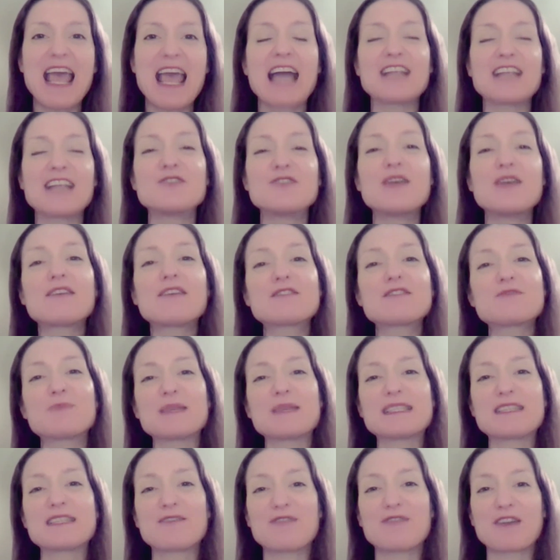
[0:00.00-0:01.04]
I do have
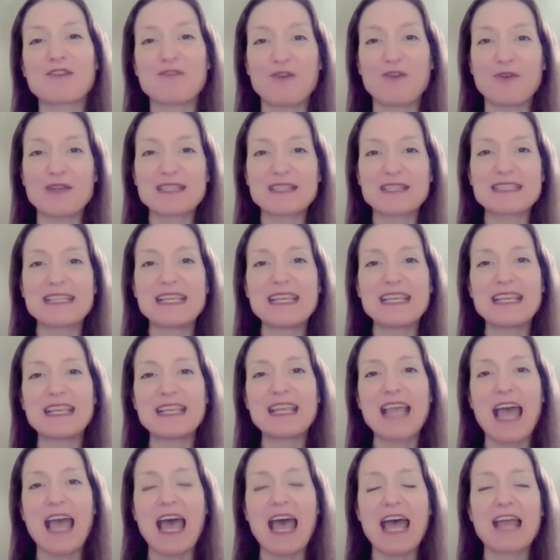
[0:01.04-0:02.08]
specific
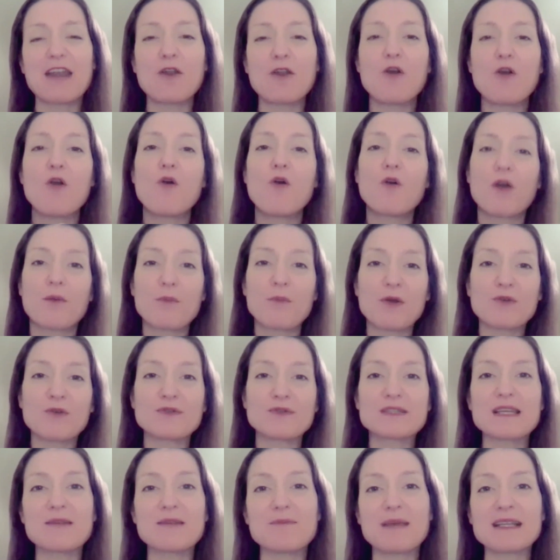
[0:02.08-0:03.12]
focusing on
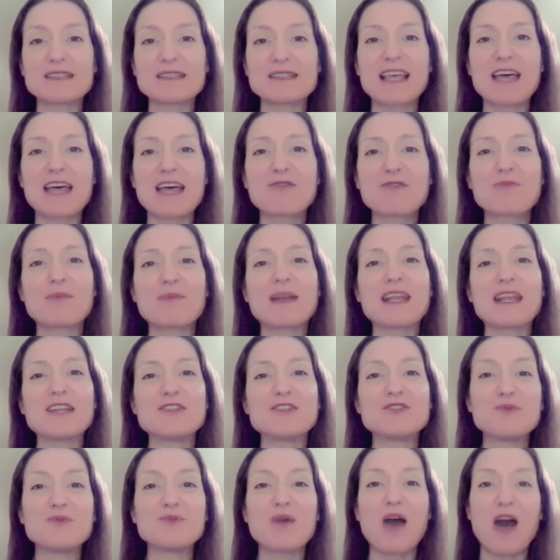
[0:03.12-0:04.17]
hormones and mental health, but I
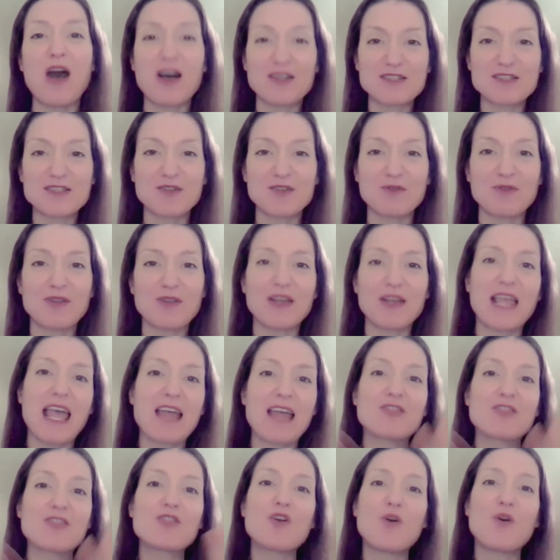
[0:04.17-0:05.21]
do also look
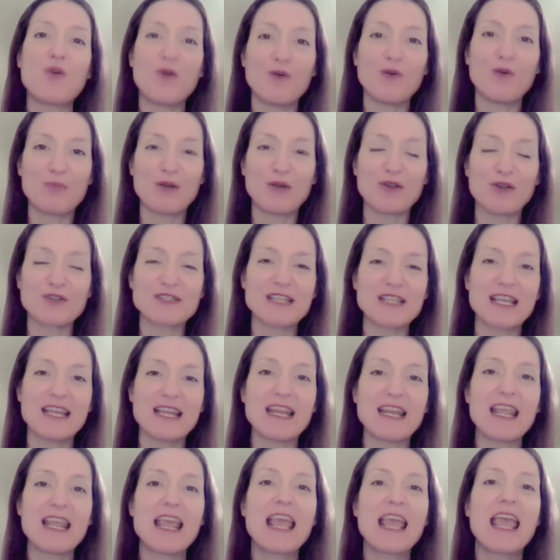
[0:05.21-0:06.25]
at the whole
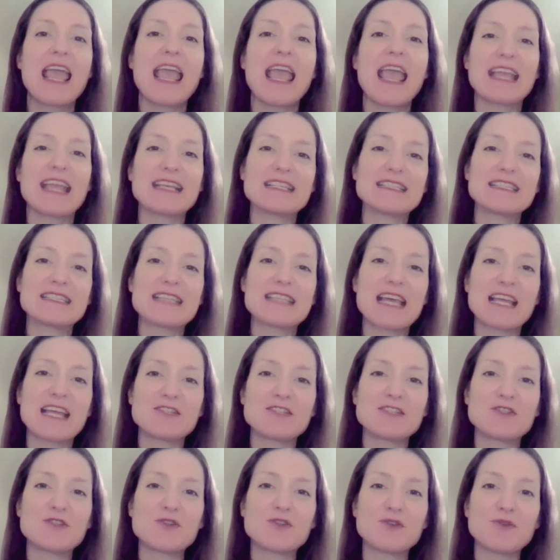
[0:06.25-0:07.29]
person and
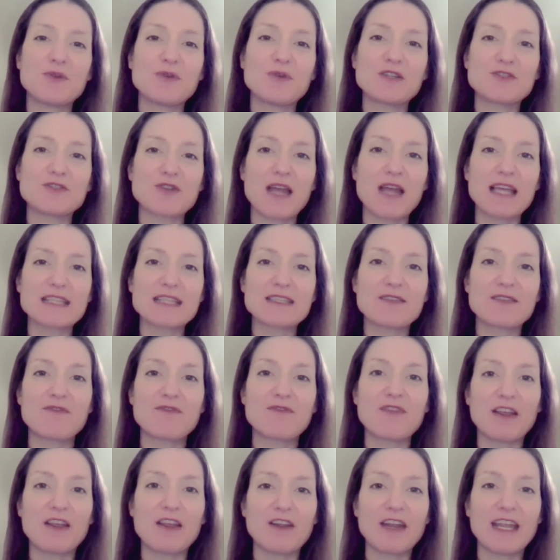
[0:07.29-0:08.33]
tend to address
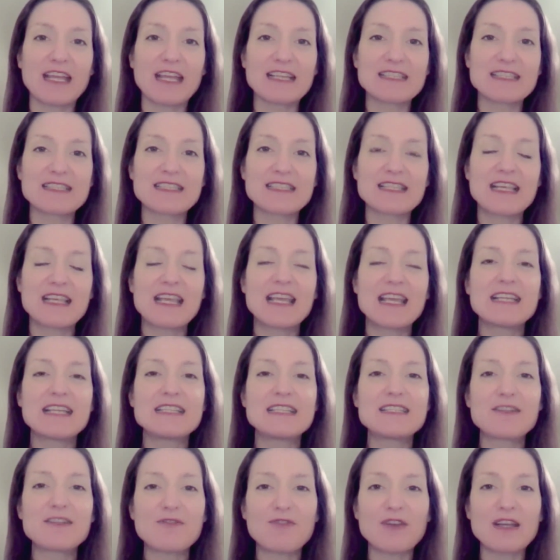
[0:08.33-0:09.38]
various
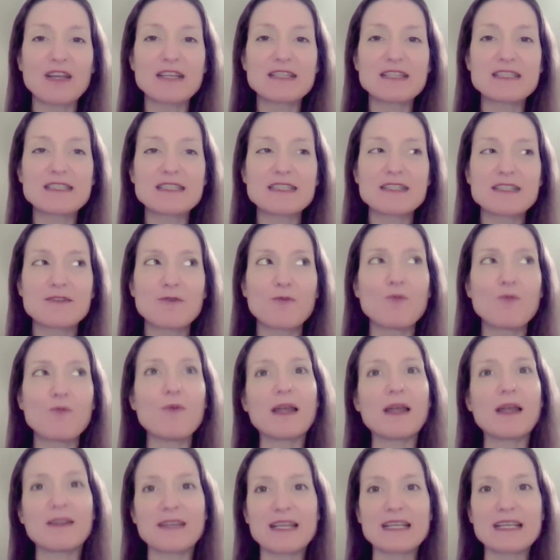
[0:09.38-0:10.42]
different
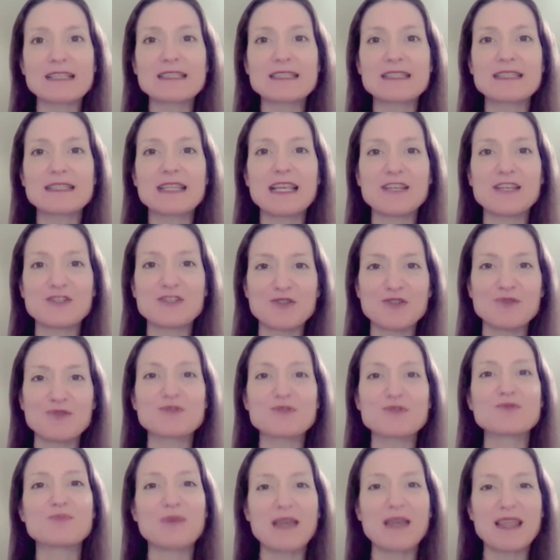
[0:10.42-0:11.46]
wellness
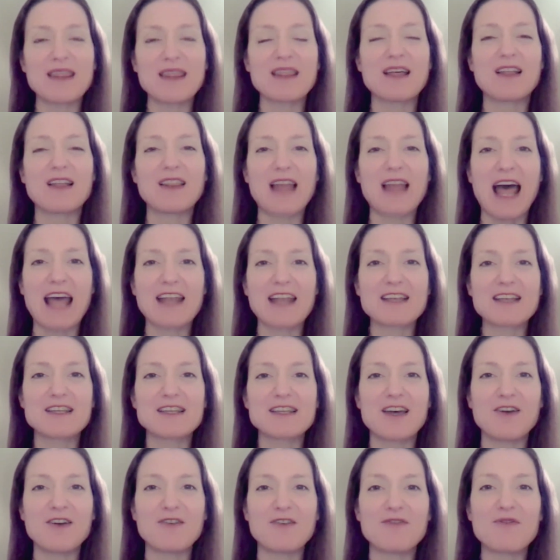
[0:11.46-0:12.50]
issues with a lot
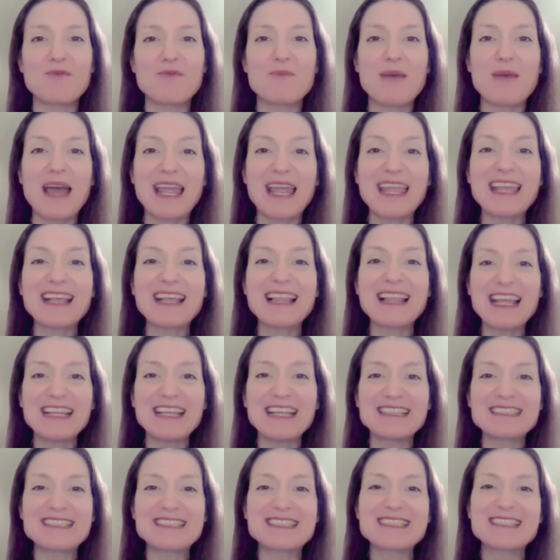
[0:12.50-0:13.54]
of my
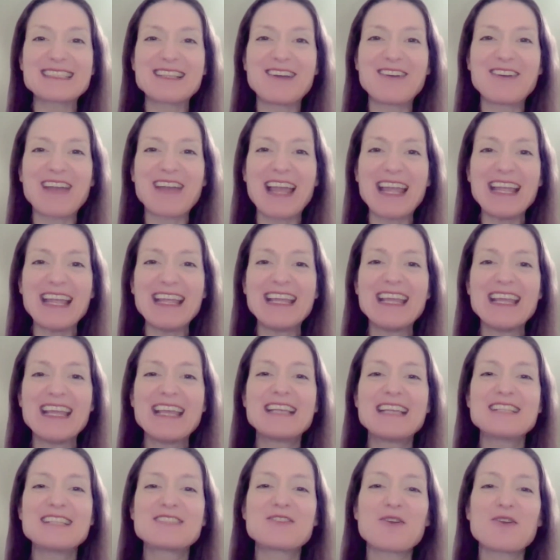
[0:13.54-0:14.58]
clients. Okay,
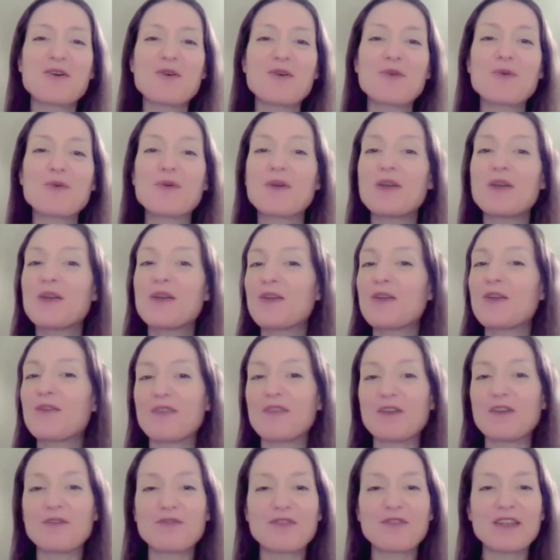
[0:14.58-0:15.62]
so
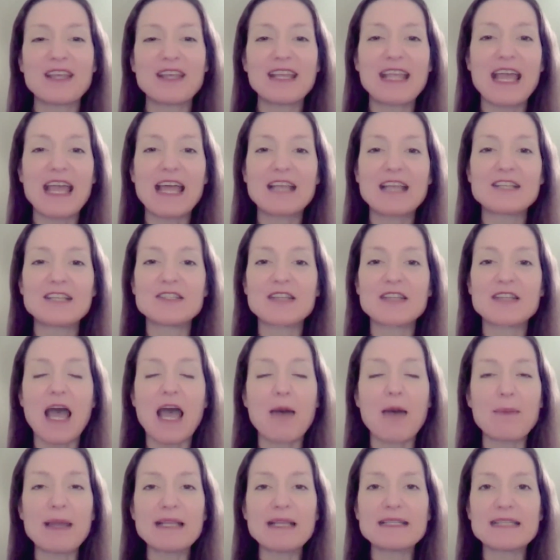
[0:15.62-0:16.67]
feel free again to
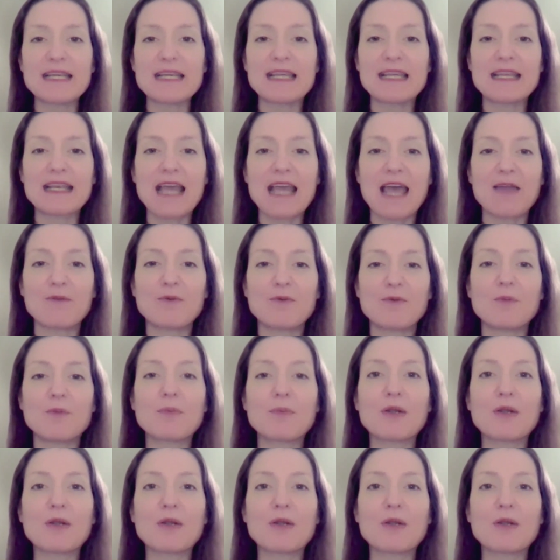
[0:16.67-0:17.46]
comment, and I will